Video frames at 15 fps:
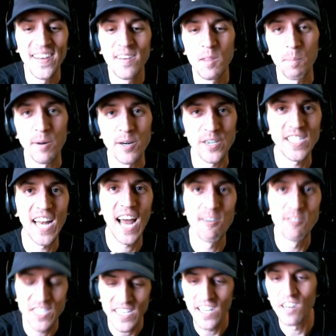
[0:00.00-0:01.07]
the person I
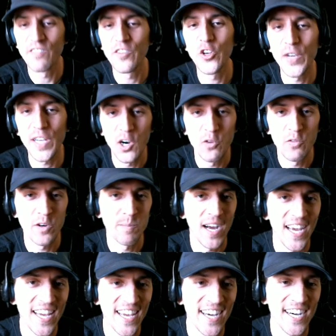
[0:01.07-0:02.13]
was interviewing over
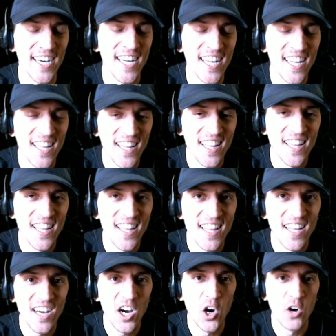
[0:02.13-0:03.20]
my, uh,
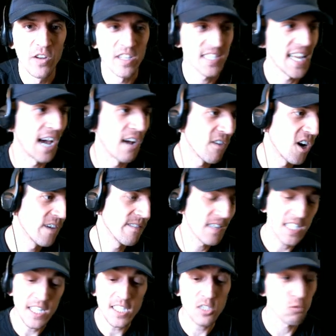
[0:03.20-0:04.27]
over the sound volume.
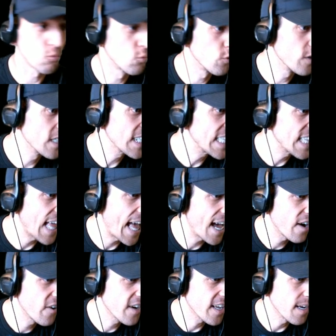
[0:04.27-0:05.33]
See, this is really
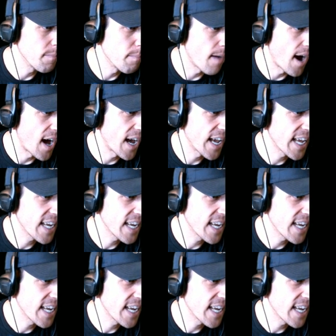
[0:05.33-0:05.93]
loud in my